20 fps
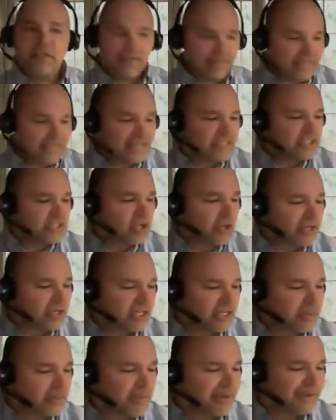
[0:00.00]
He's
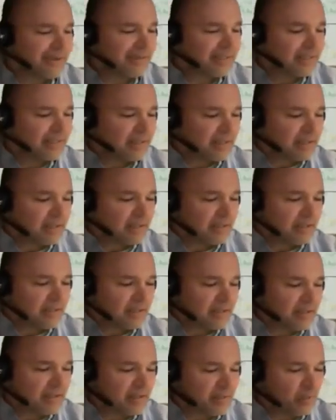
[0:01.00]
talking about
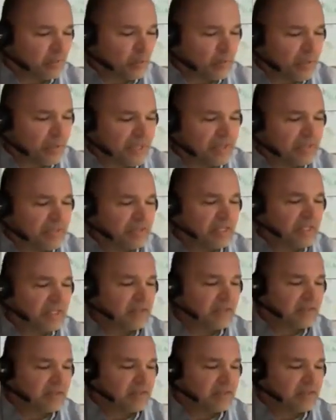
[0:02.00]
it the